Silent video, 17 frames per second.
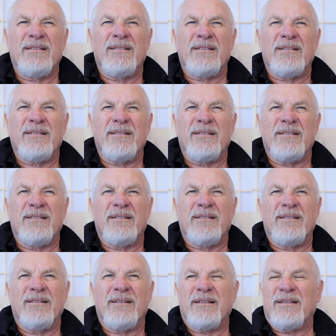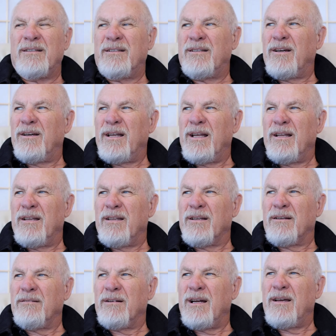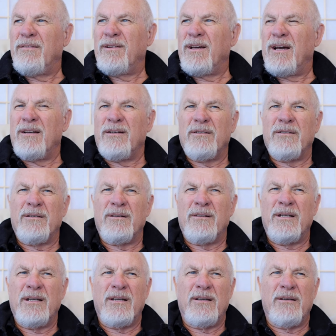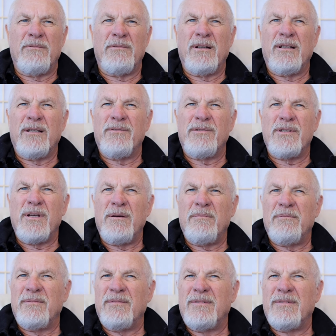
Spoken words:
It's like you go down to the graveyard and dig your relatives up.